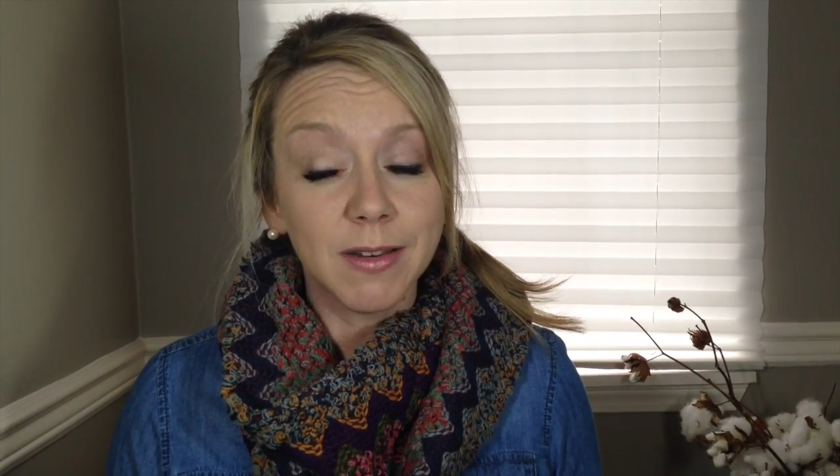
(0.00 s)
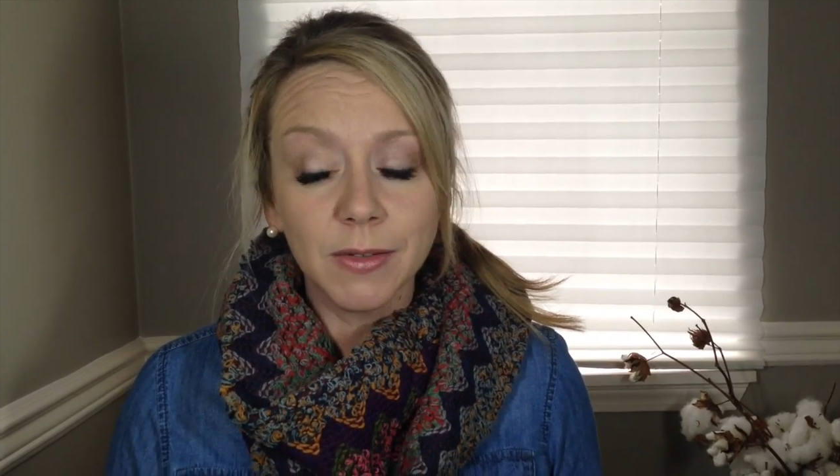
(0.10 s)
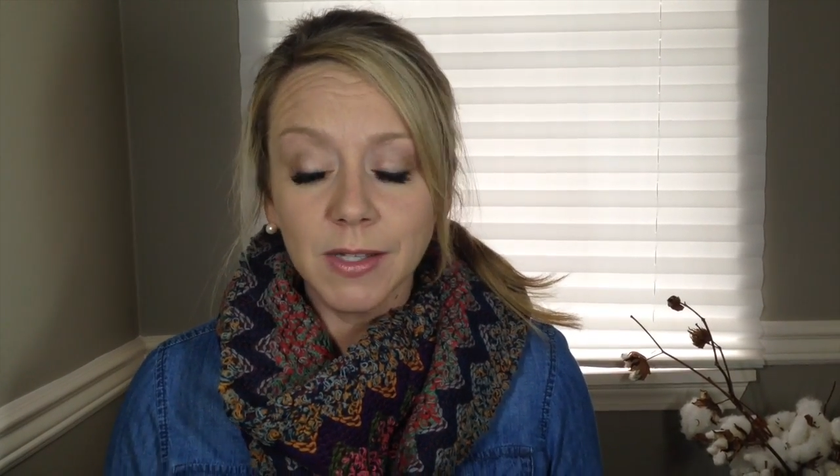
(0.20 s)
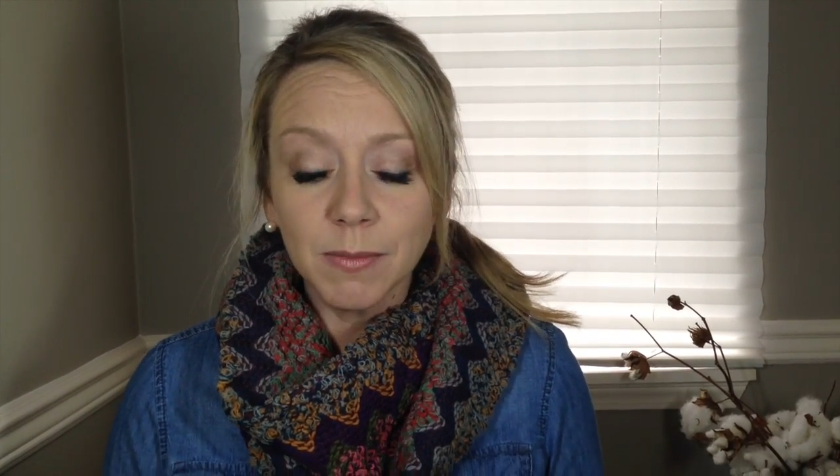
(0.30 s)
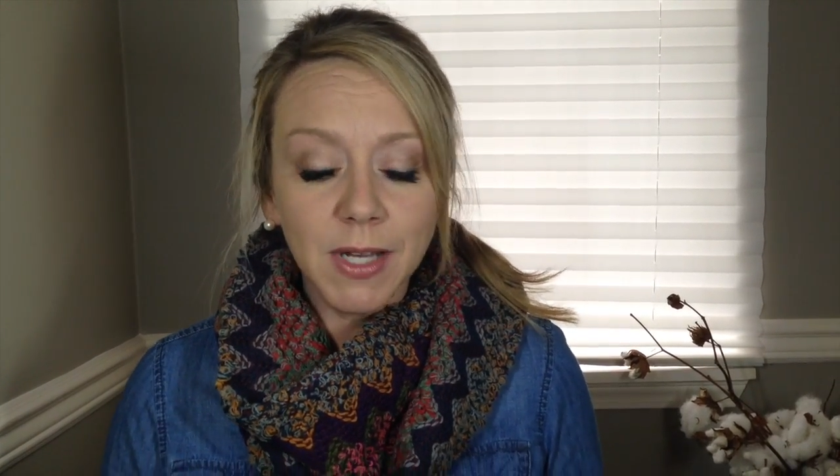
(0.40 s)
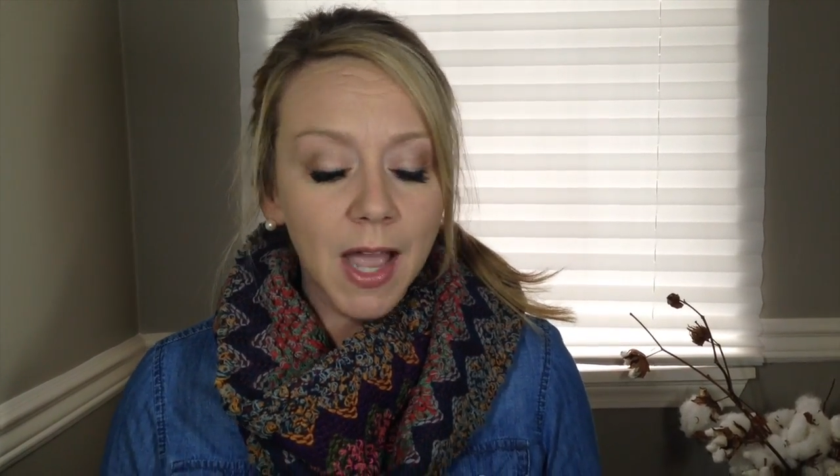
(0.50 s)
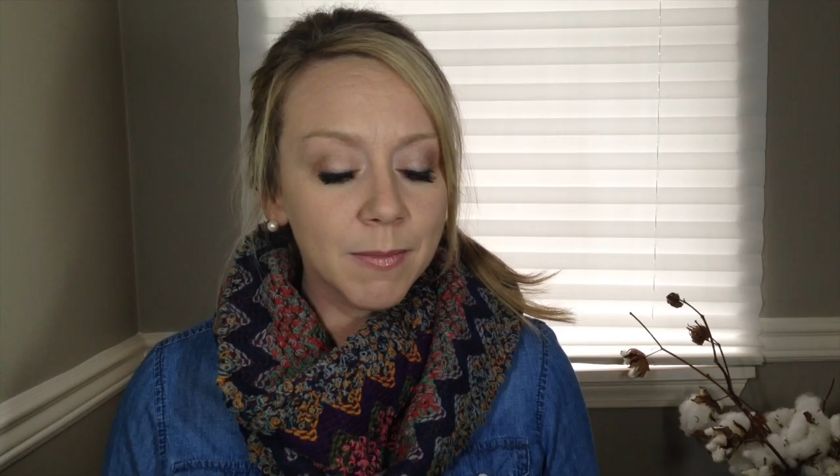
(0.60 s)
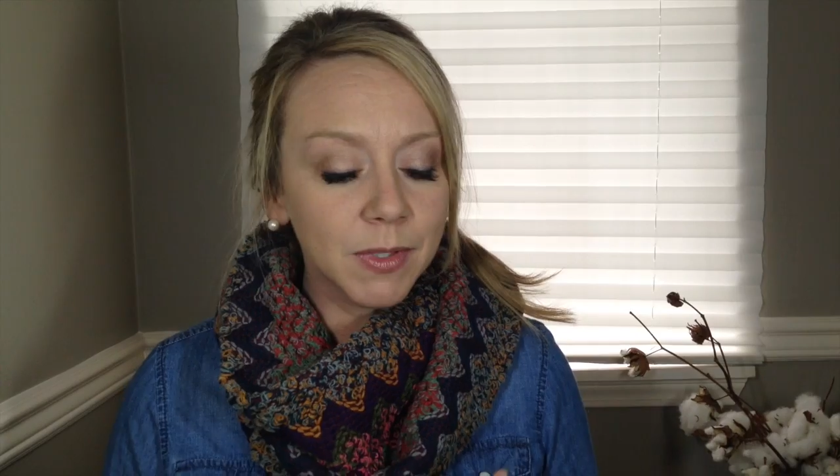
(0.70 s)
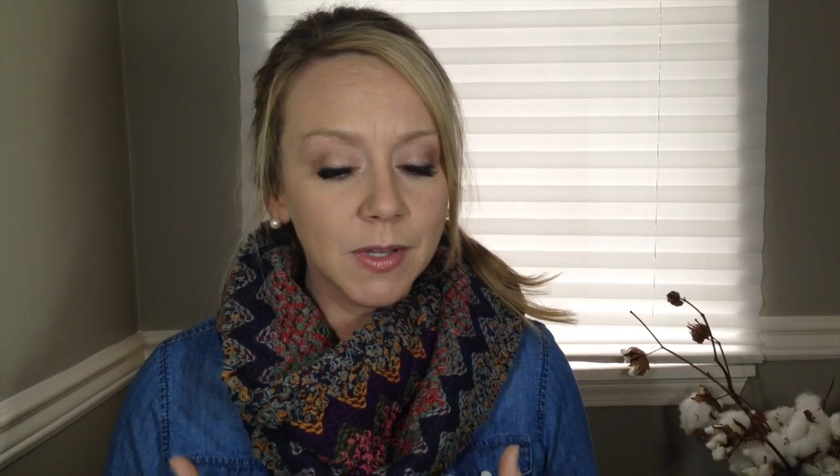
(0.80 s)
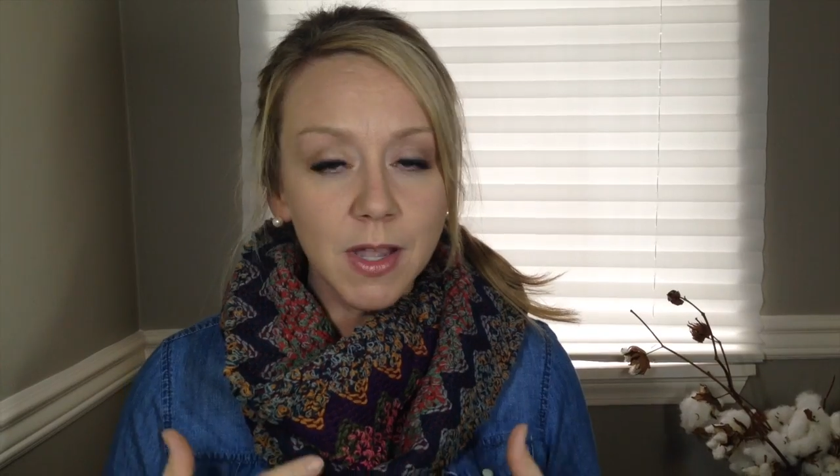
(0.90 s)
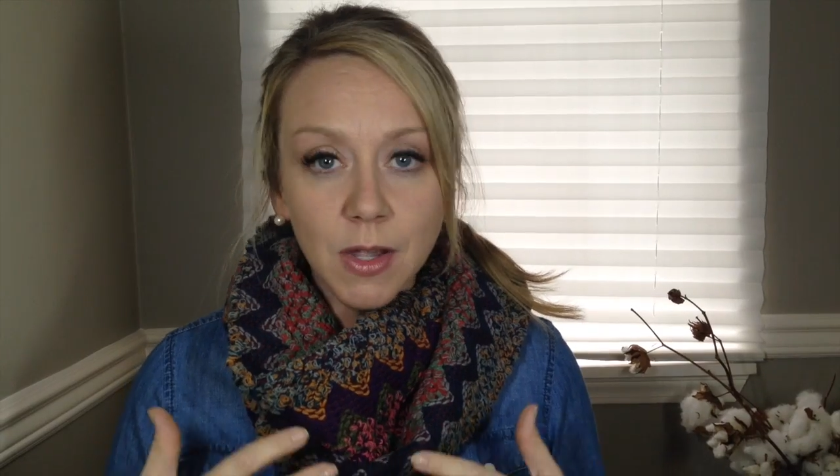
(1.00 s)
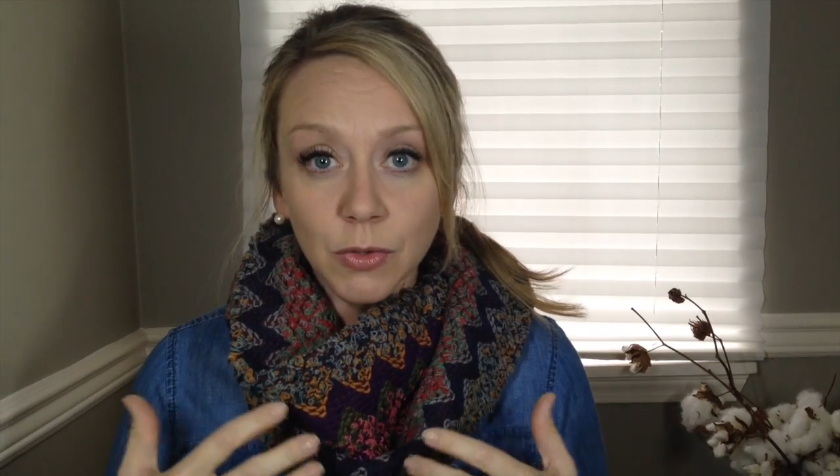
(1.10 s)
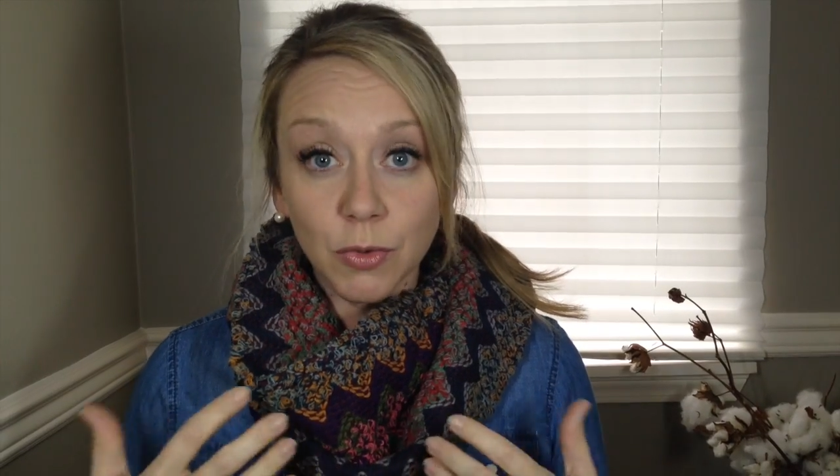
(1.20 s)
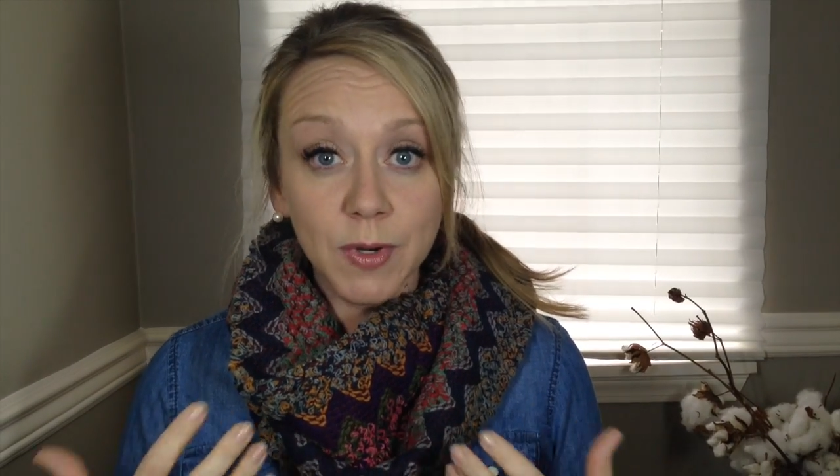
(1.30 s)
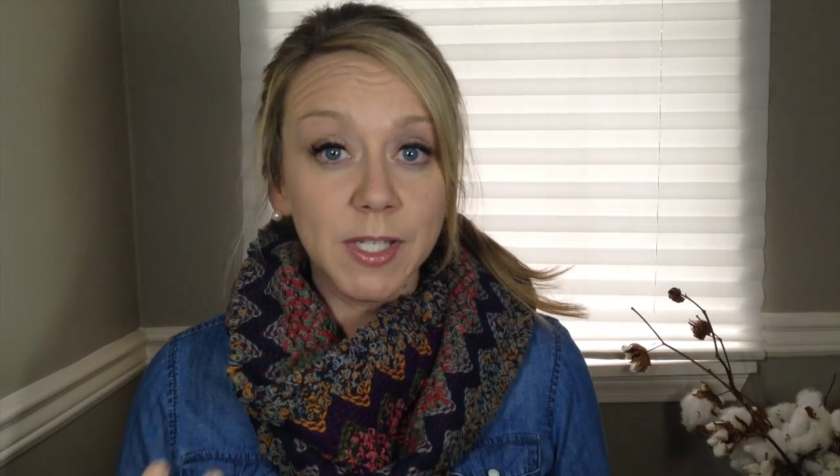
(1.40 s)
Now, sometimes
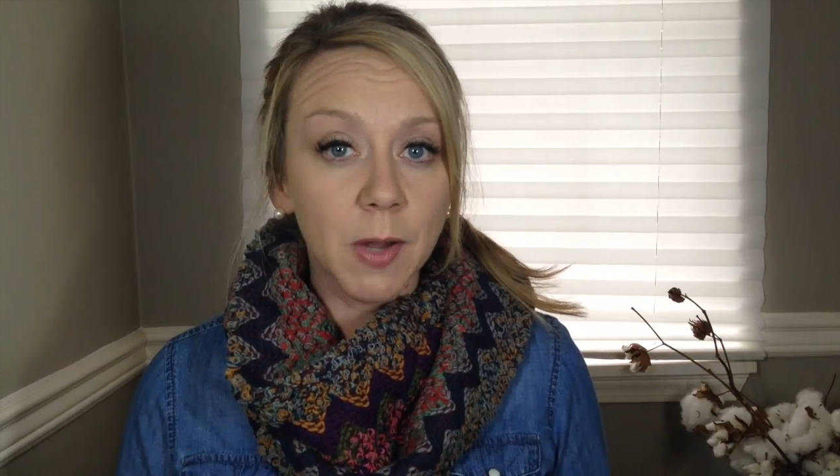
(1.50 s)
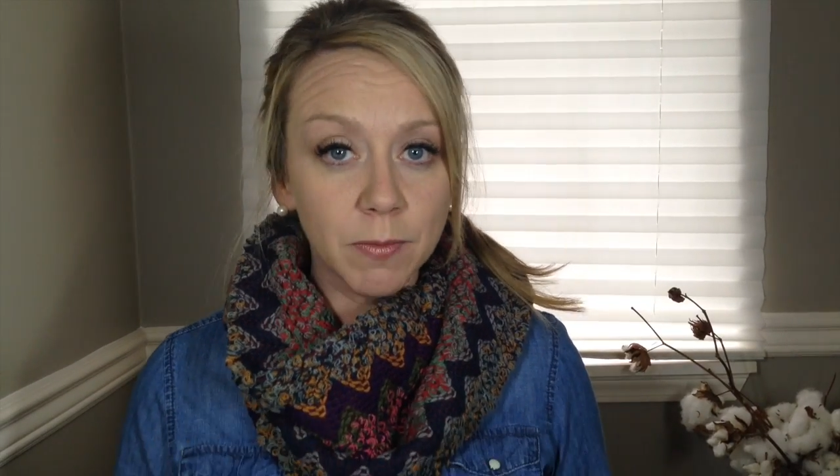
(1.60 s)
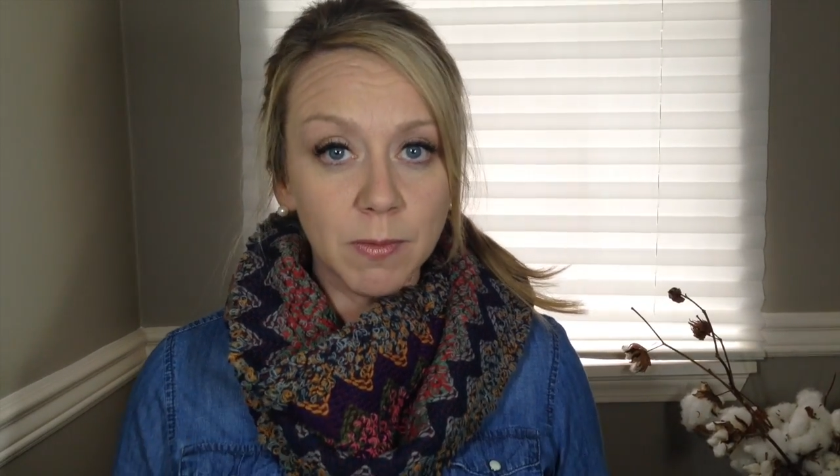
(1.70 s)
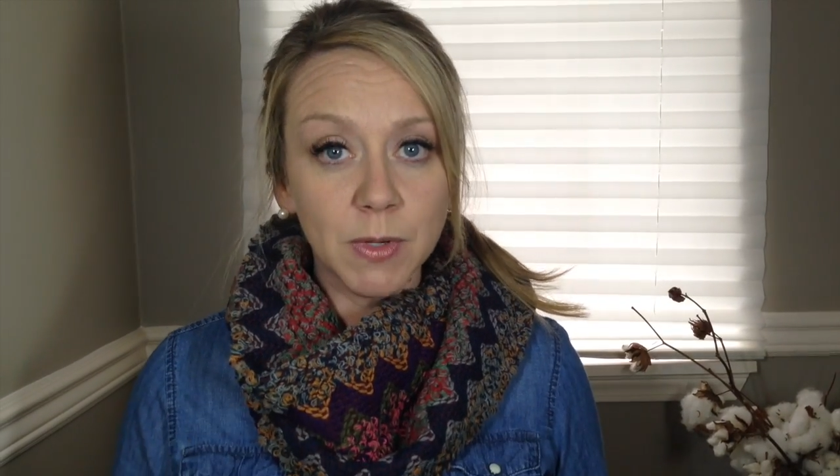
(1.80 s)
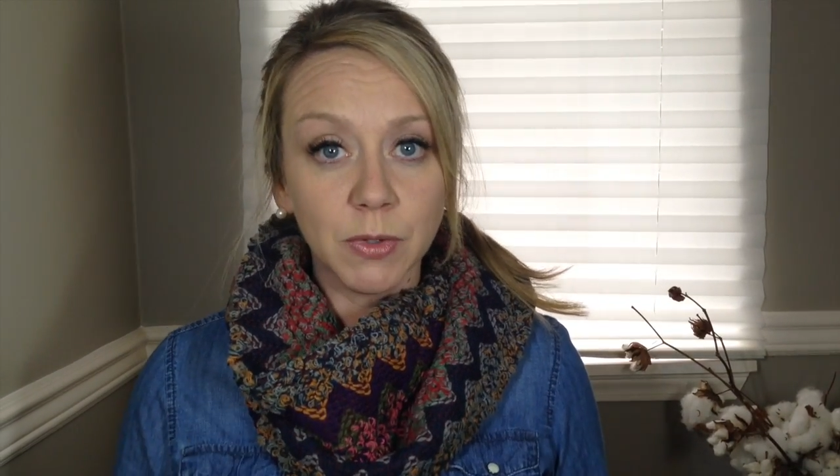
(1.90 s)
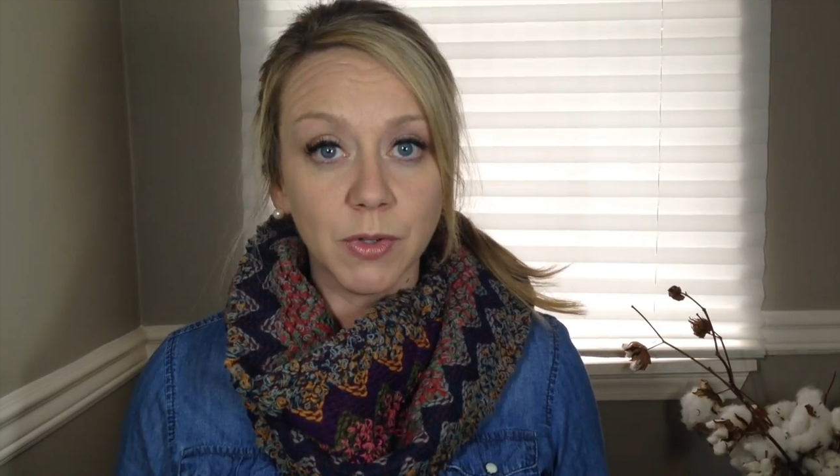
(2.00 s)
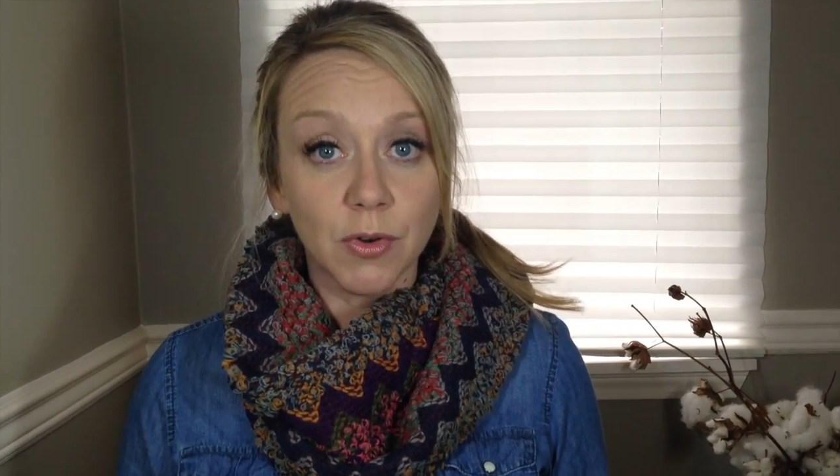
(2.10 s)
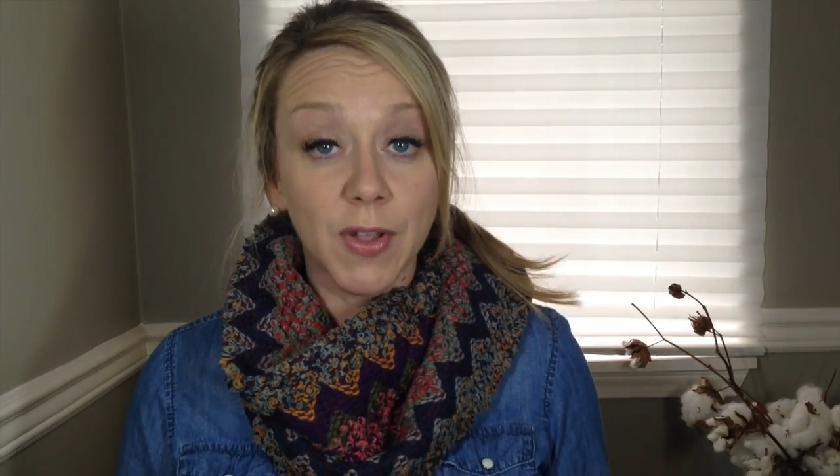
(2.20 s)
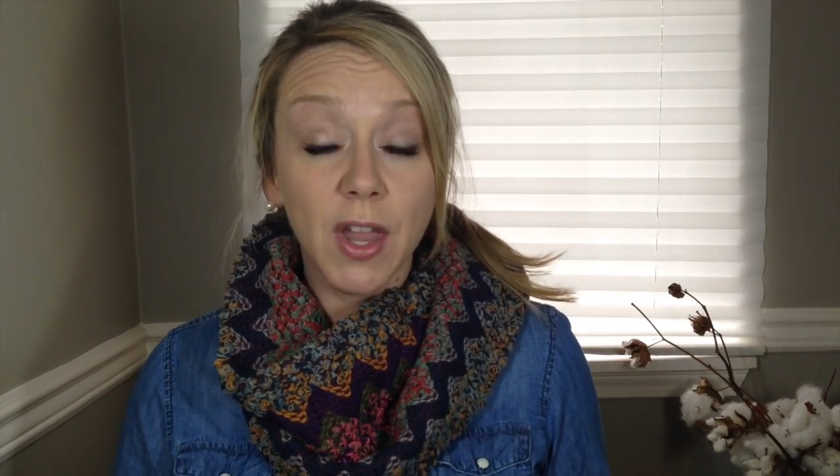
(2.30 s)
stories come from a musical,